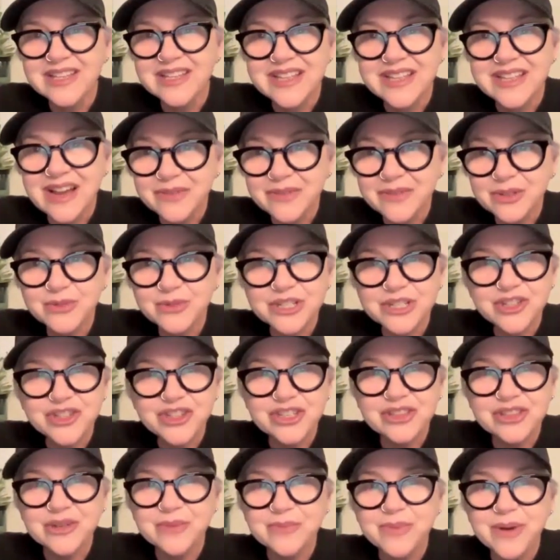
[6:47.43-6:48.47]
never
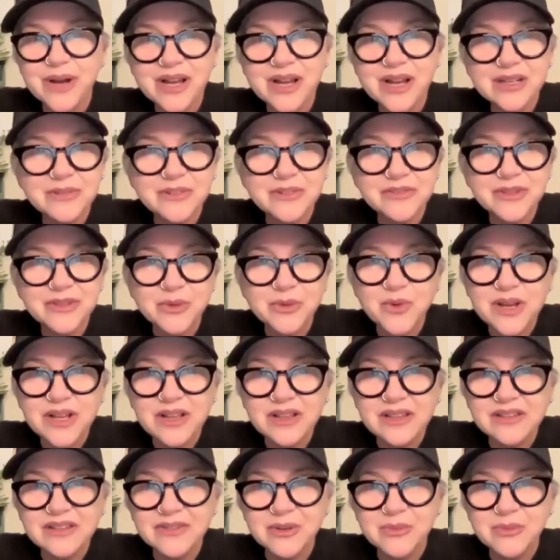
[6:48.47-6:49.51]
reaching the bottom of the
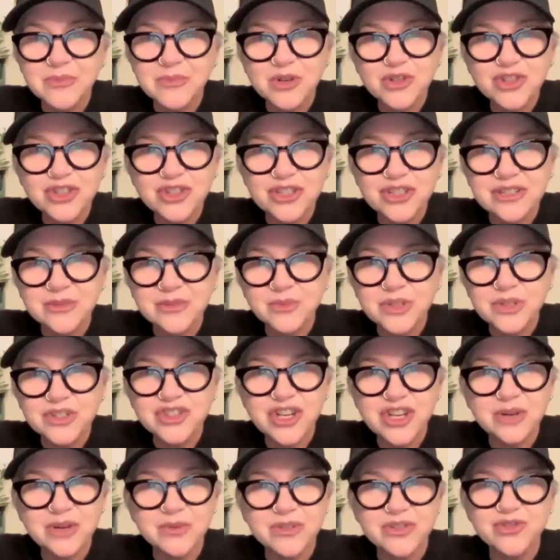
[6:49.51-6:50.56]
well of emotion in
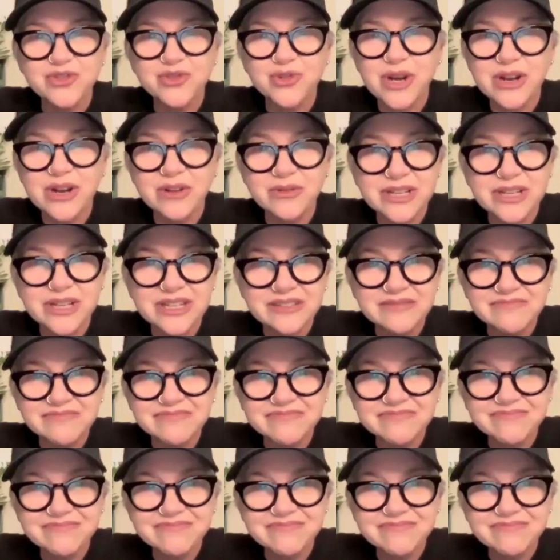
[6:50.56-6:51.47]
which I was drowning.